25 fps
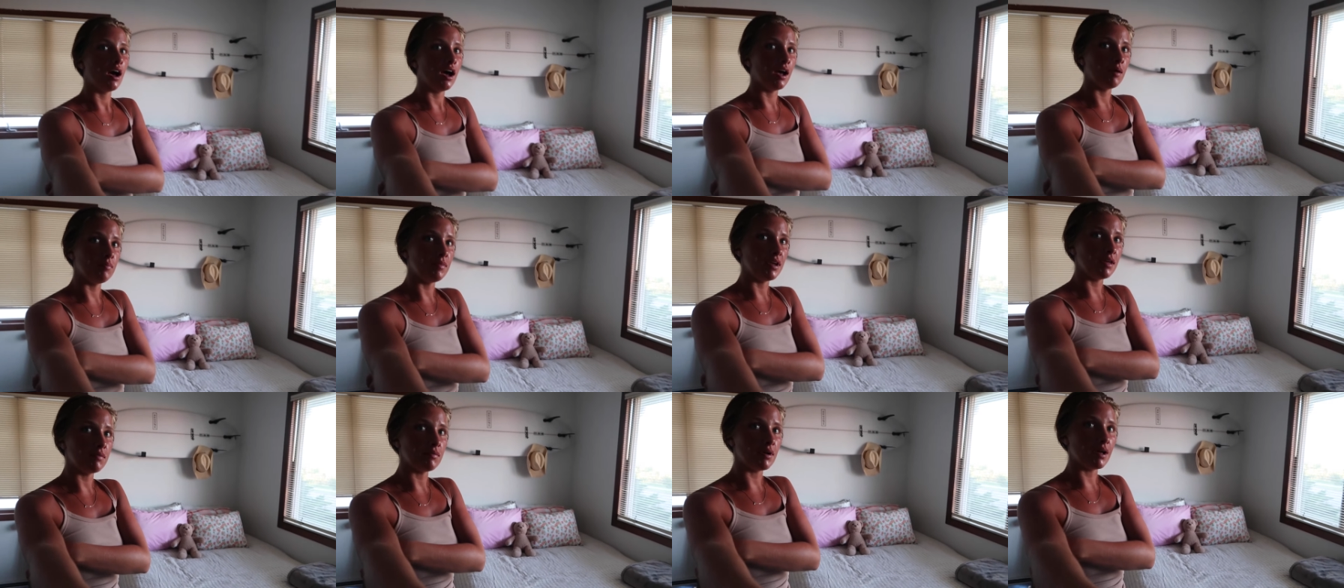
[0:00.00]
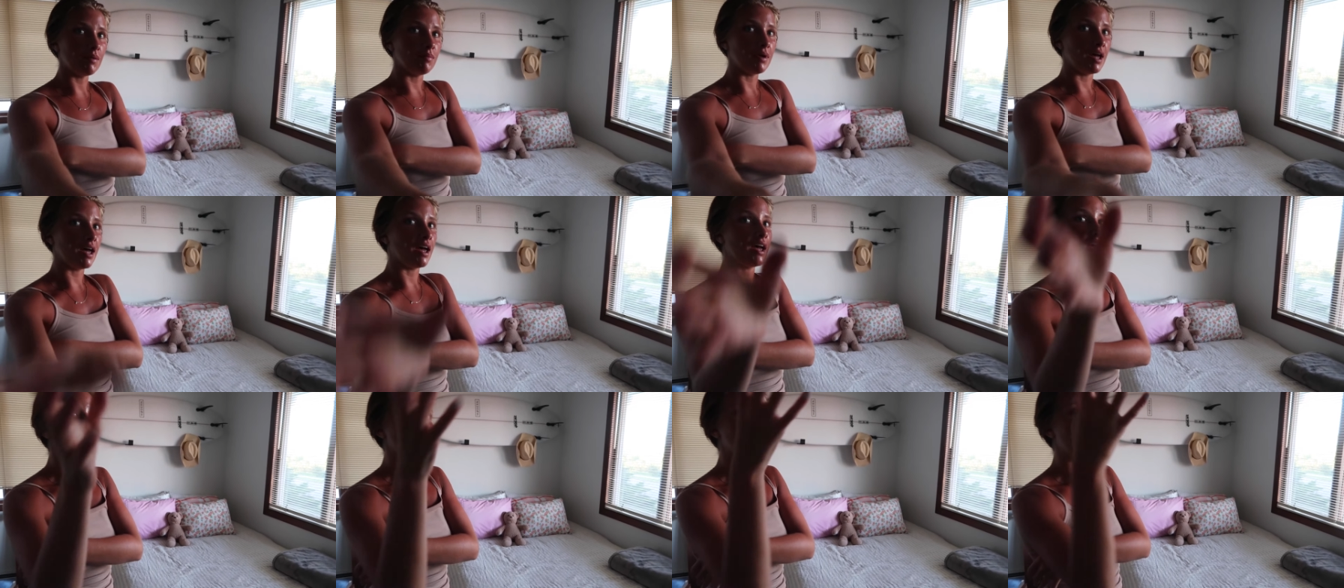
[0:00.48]
I made my
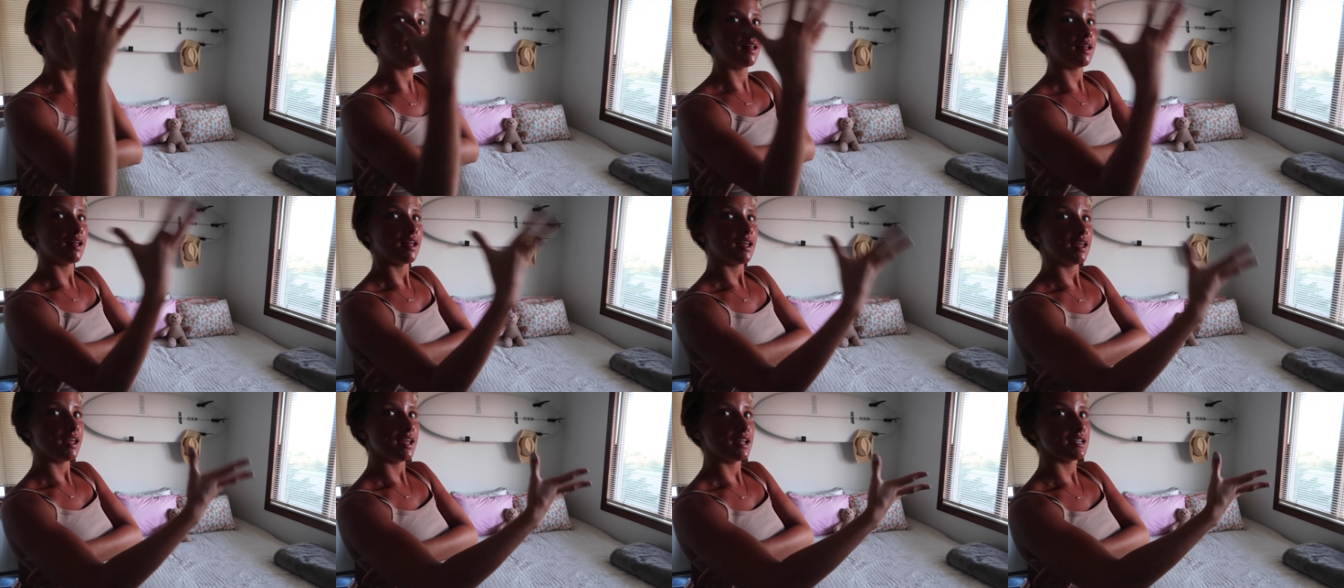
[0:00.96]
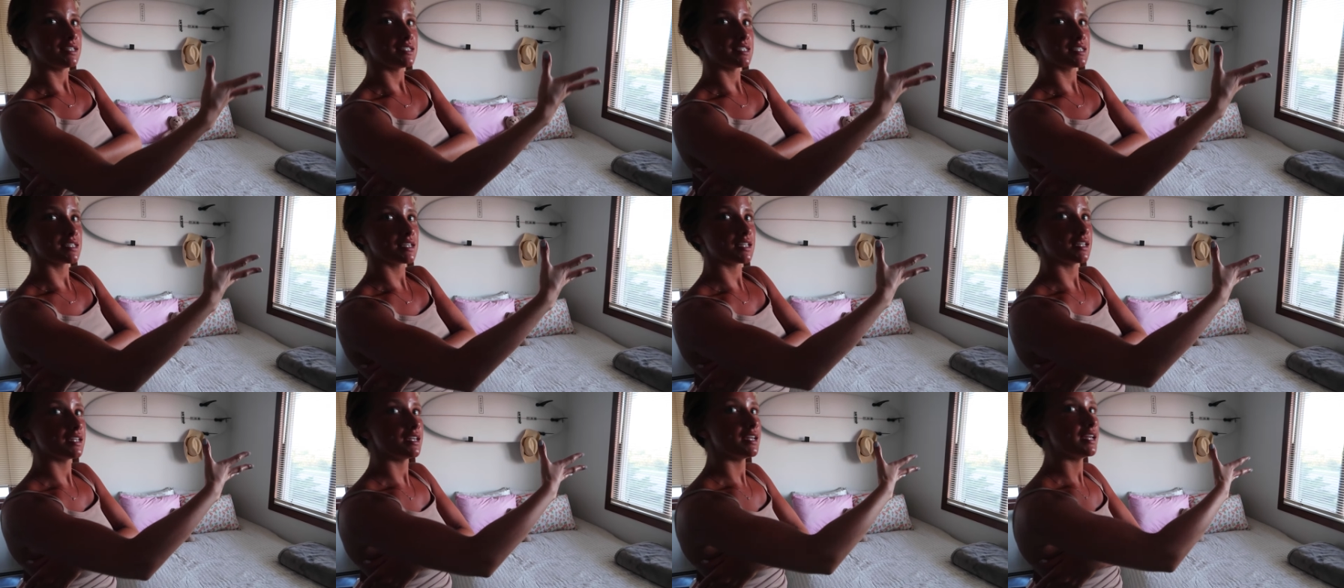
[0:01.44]
bed.
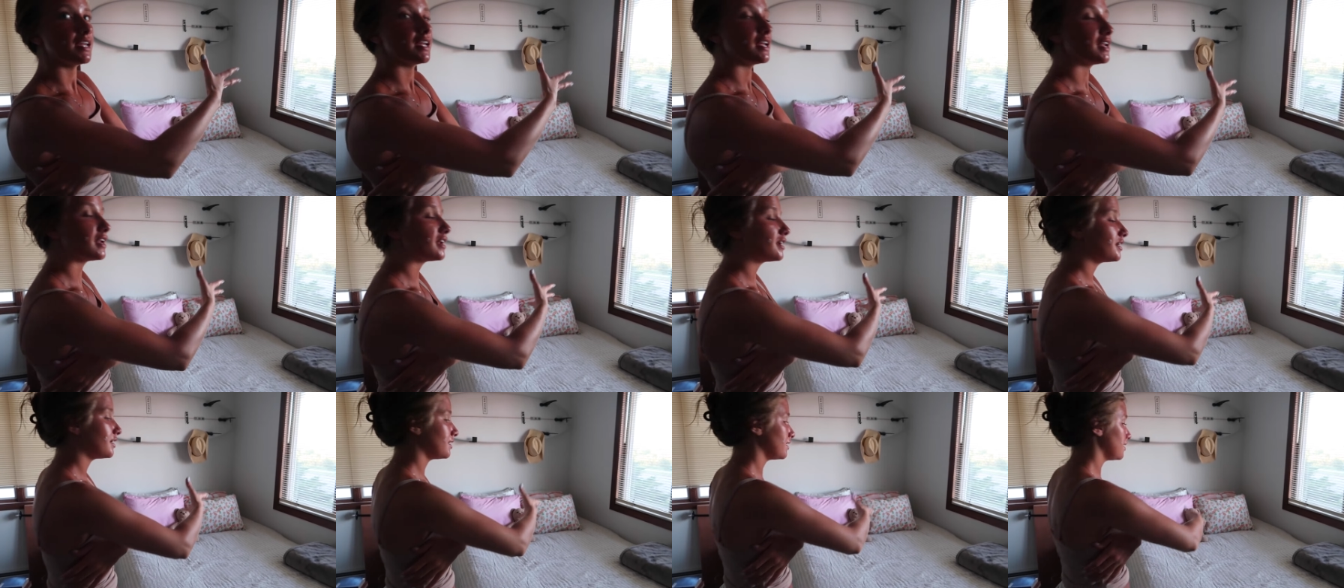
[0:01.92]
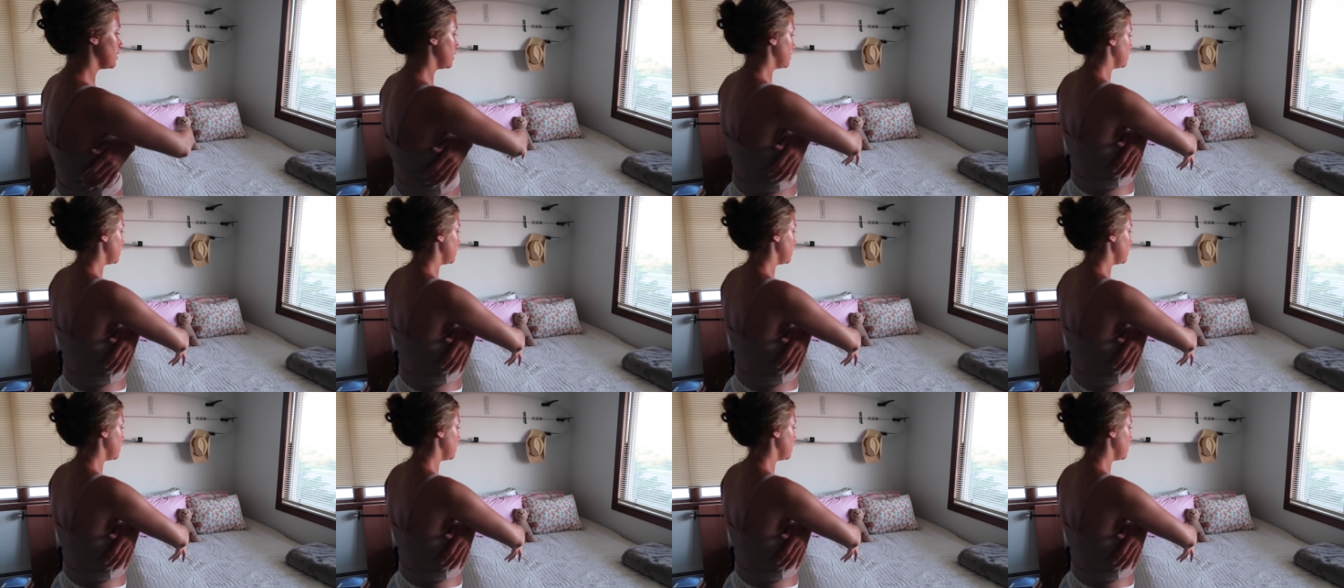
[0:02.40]
It's clean.